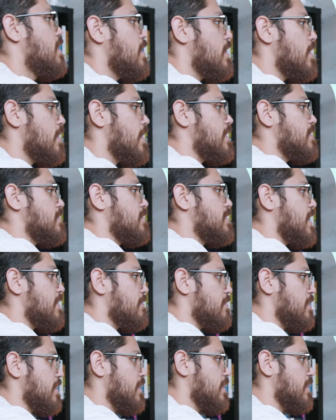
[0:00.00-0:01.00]
All right, so
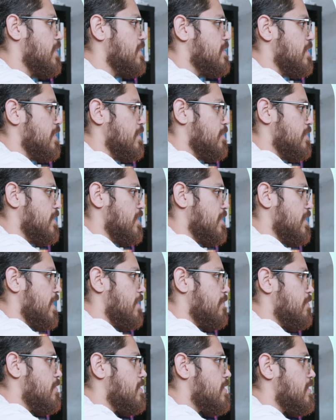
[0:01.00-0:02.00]
diving in, let's say you did
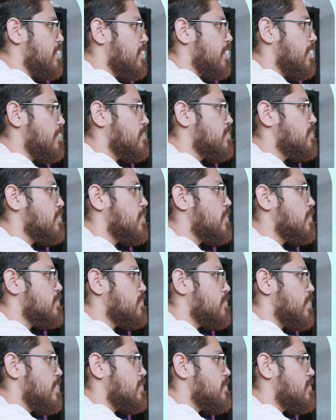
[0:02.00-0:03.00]
everything. I'll just go
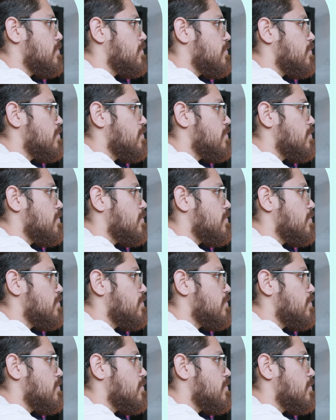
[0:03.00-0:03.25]
straight to